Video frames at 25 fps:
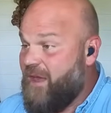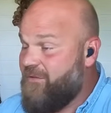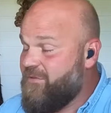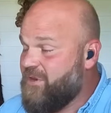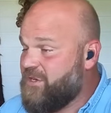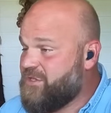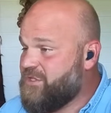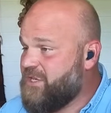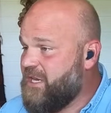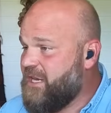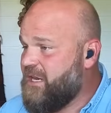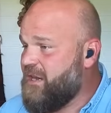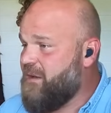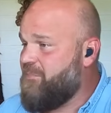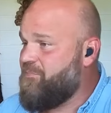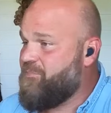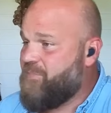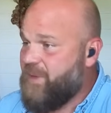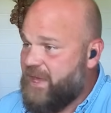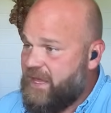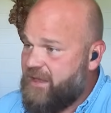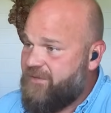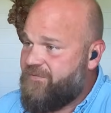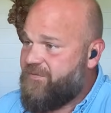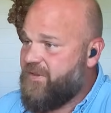never seen a
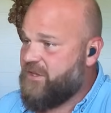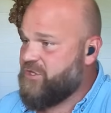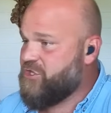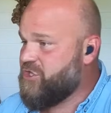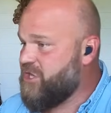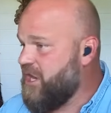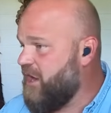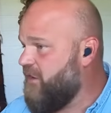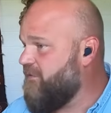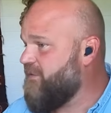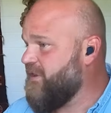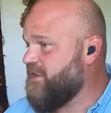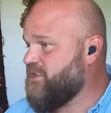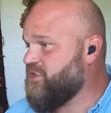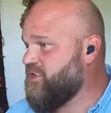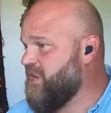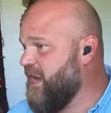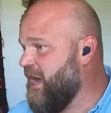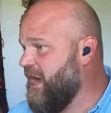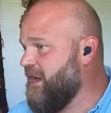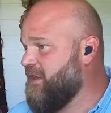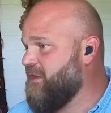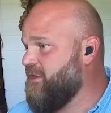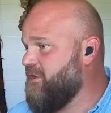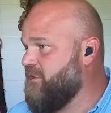beef and shellfish
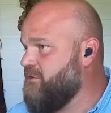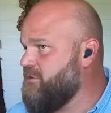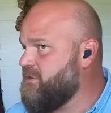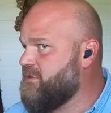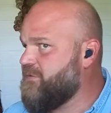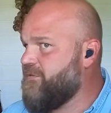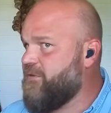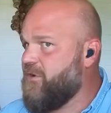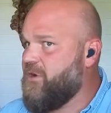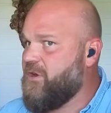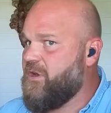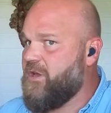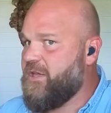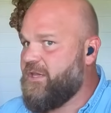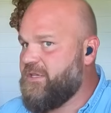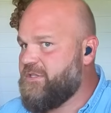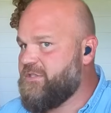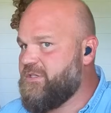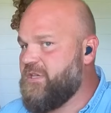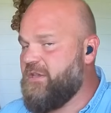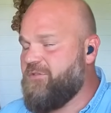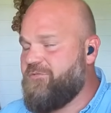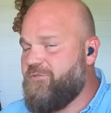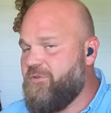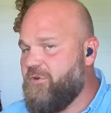stock used for a
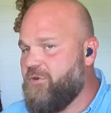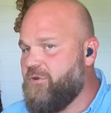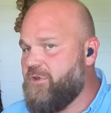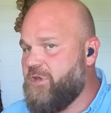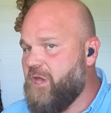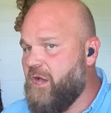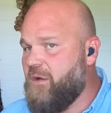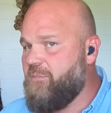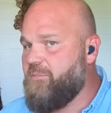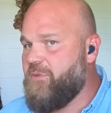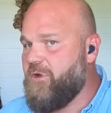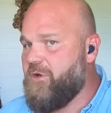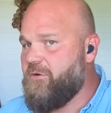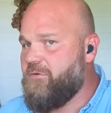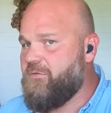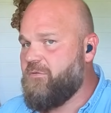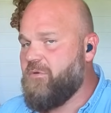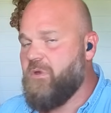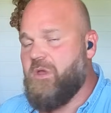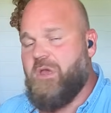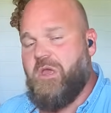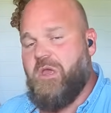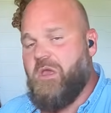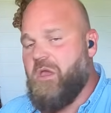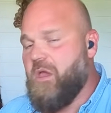seafood gumbo.
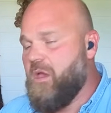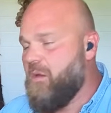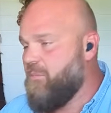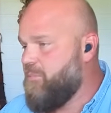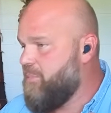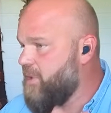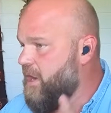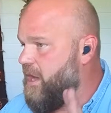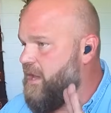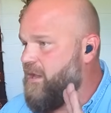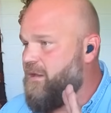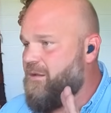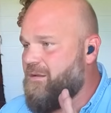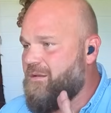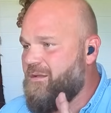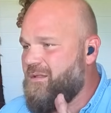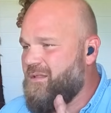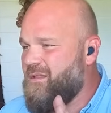But